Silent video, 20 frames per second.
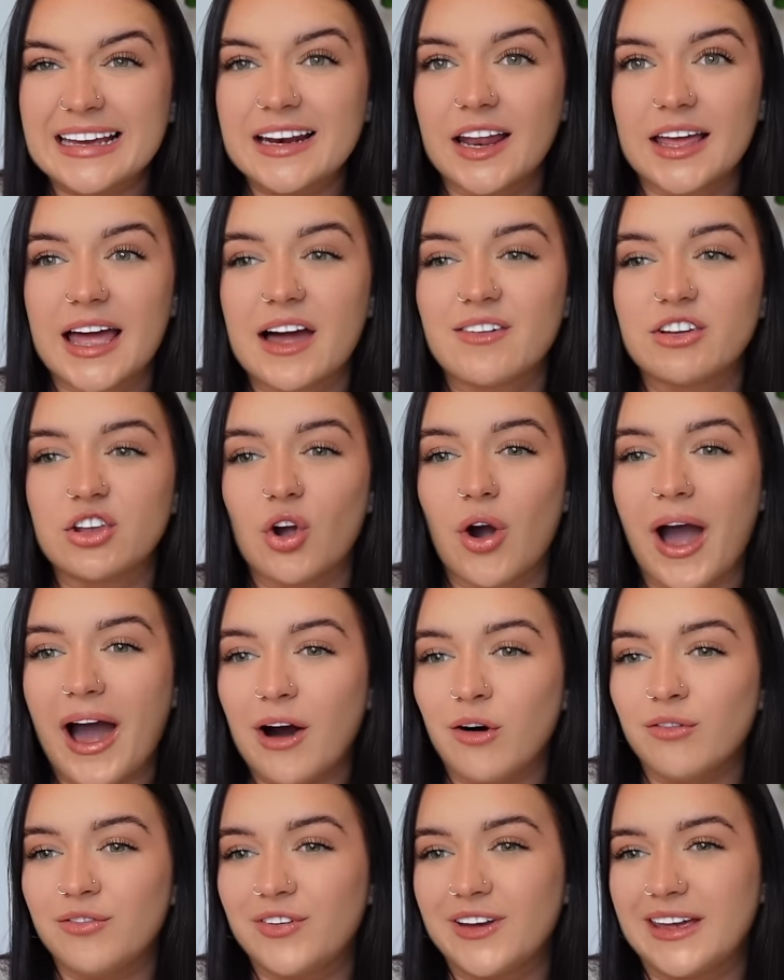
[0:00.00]
like having your
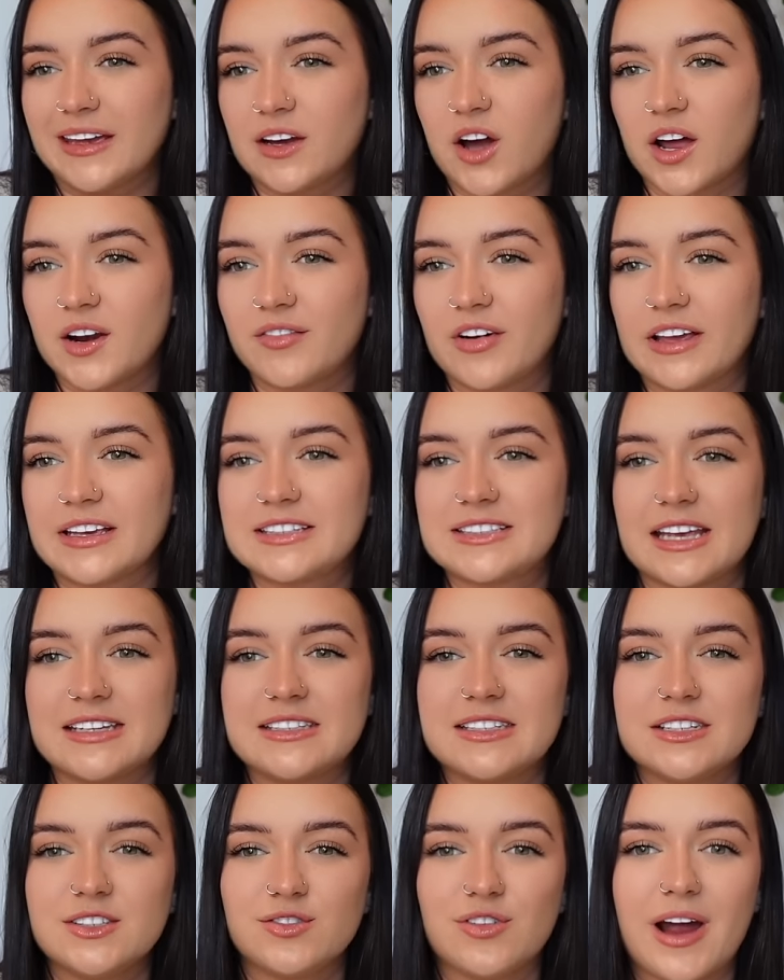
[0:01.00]
outfit kind of like
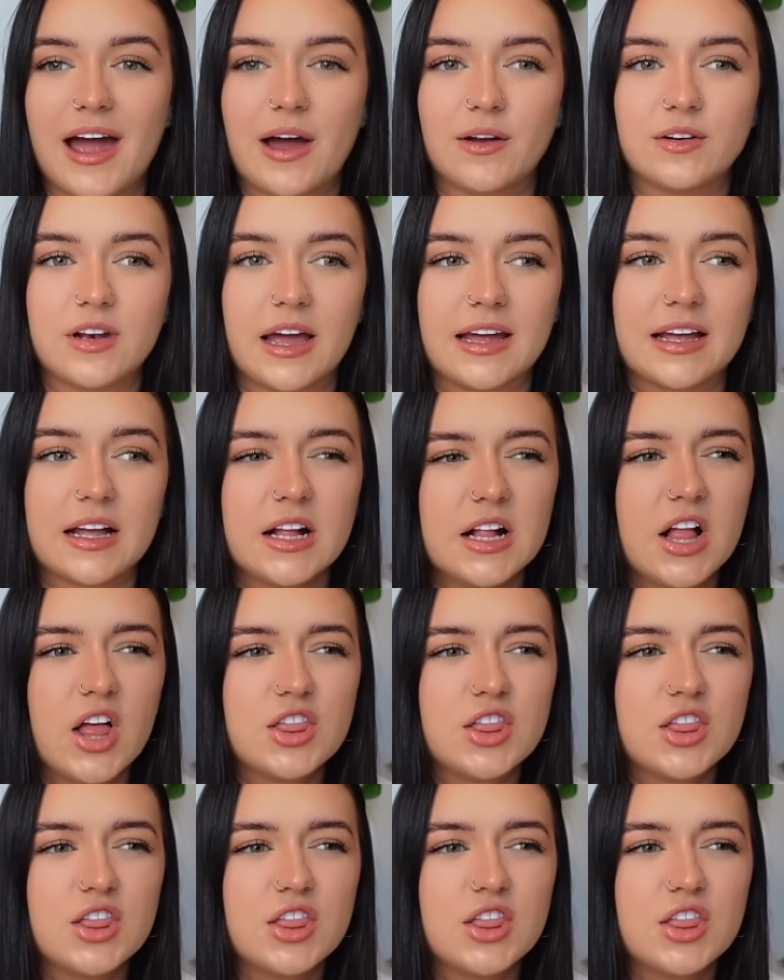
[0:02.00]
centered around like